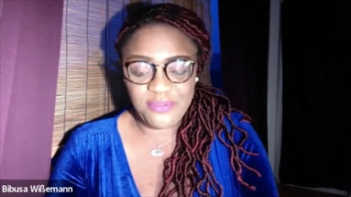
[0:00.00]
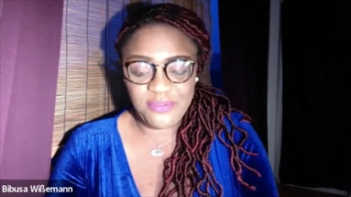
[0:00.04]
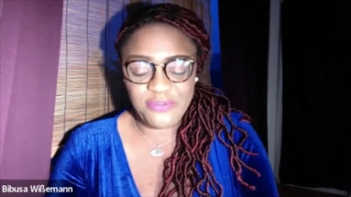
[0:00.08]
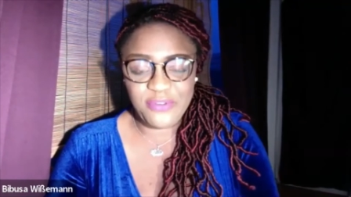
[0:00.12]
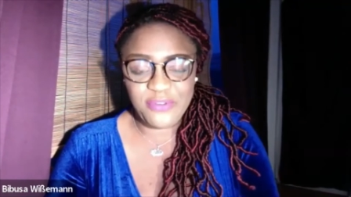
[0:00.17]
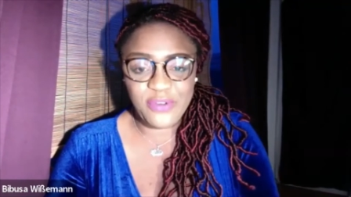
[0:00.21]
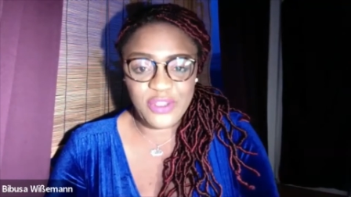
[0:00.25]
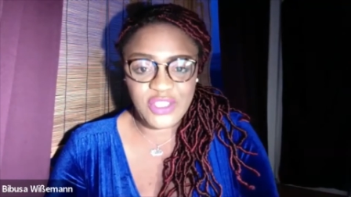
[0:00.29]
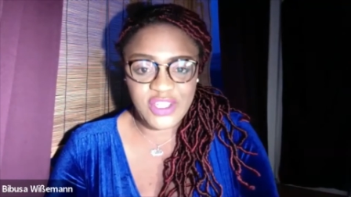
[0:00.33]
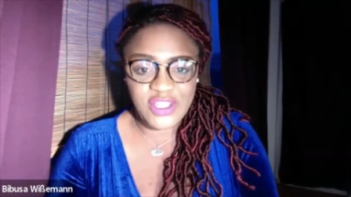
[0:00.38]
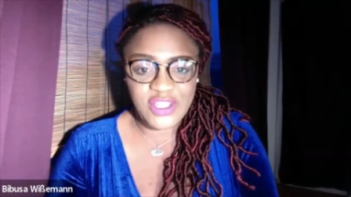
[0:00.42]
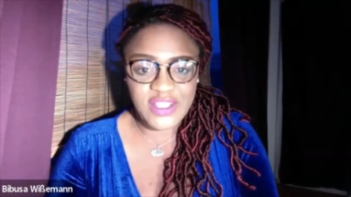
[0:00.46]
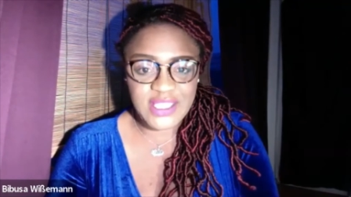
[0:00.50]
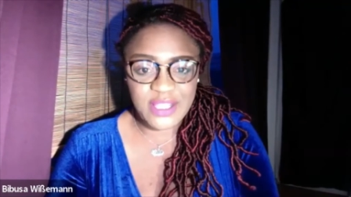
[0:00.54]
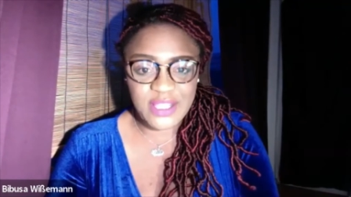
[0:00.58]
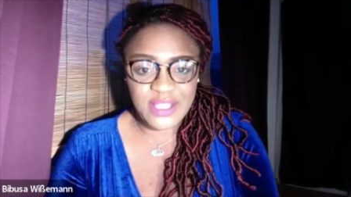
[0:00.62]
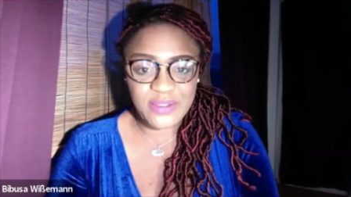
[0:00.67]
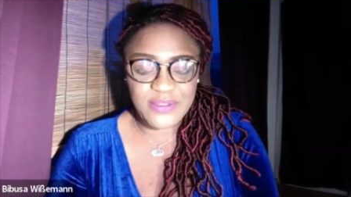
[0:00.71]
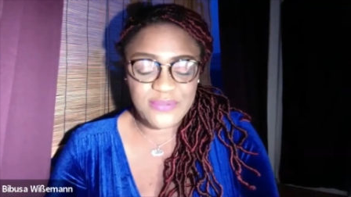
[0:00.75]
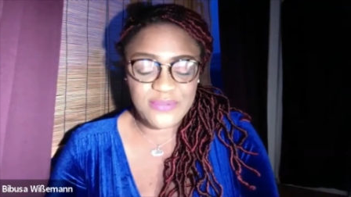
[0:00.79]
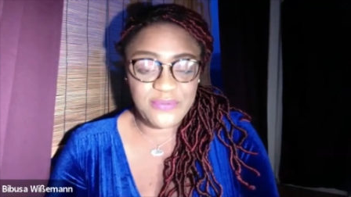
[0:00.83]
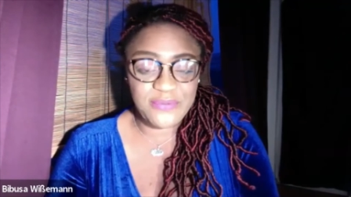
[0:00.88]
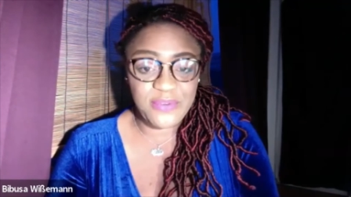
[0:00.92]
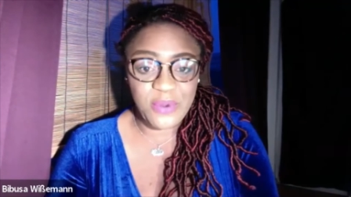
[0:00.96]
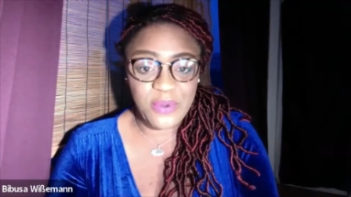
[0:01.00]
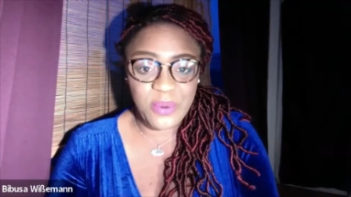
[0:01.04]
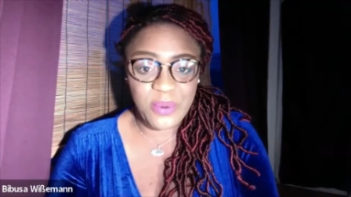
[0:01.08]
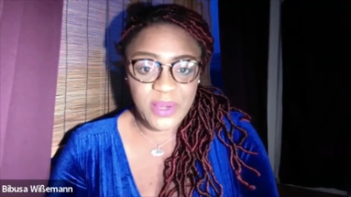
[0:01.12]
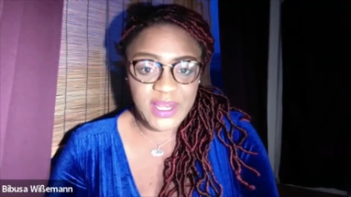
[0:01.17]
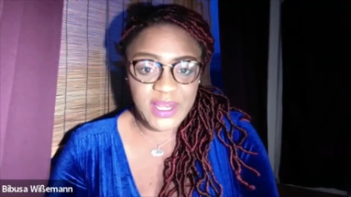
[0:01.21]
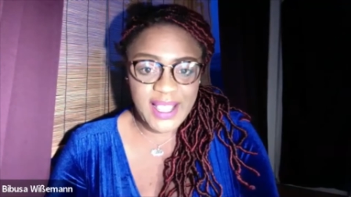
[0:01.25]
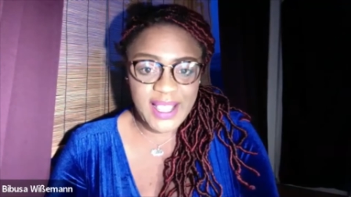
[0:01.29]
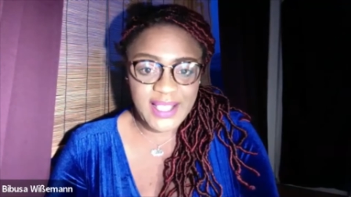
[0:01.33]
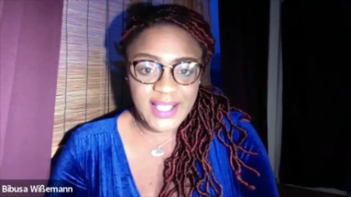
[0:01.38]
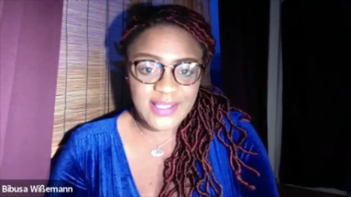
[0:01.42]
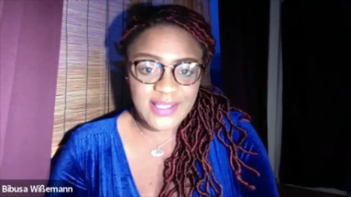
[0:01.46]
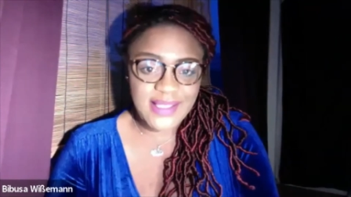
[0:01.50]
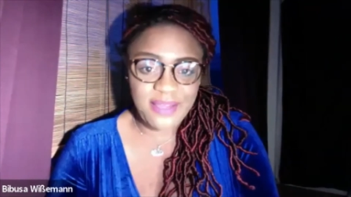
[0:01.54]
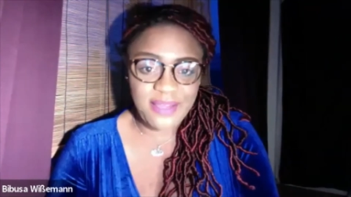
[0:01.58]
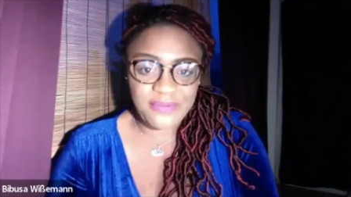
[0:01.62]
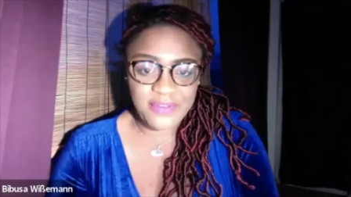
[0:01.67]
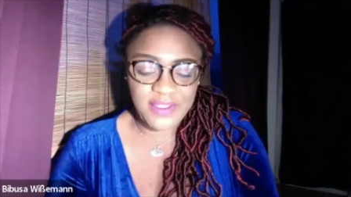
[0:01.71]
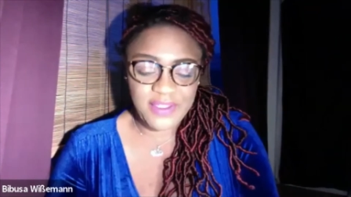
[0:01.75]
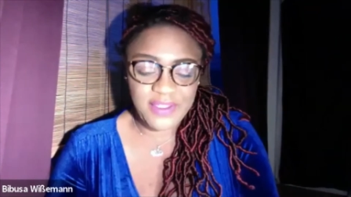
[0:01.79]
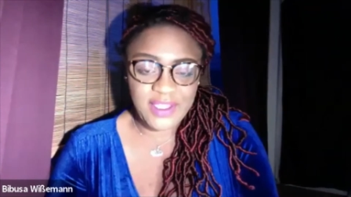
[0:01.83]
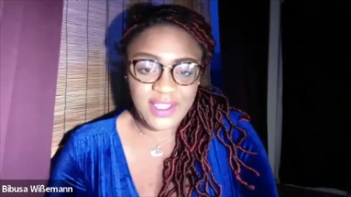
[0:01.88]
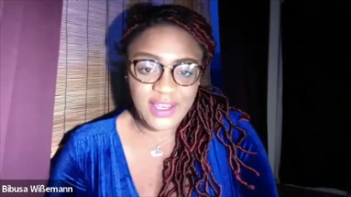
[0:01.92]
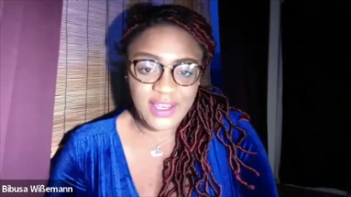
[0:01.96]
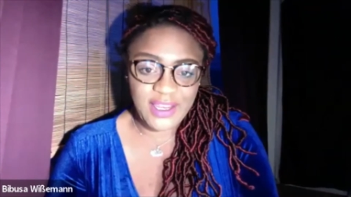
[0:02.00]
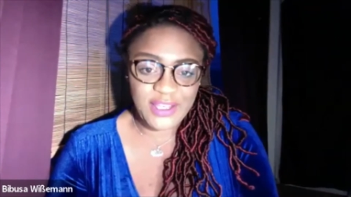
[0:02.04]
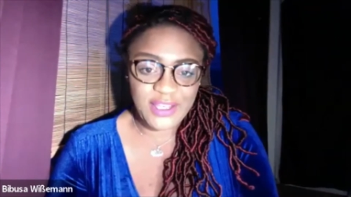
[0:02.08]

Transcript: forge ourselves forward as African